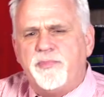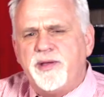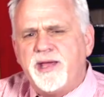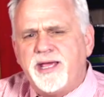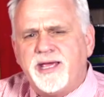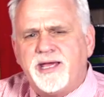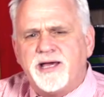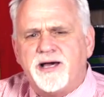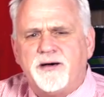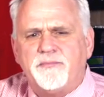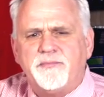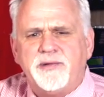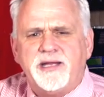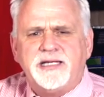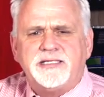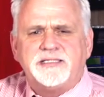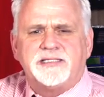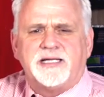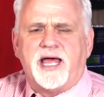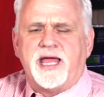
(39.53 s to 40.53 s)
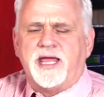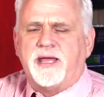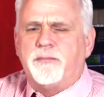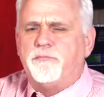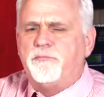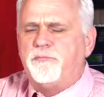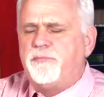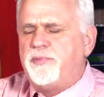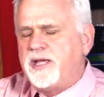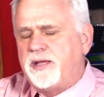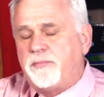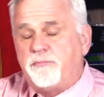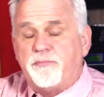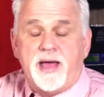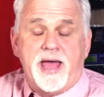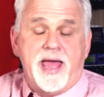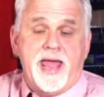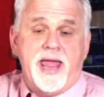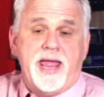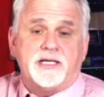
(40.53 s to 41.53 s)
big companies like big
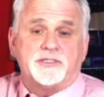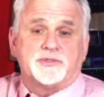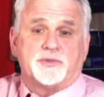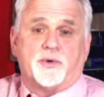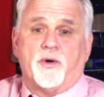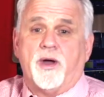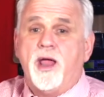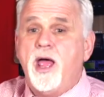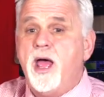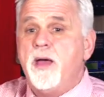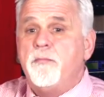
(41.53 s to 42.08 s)
banks or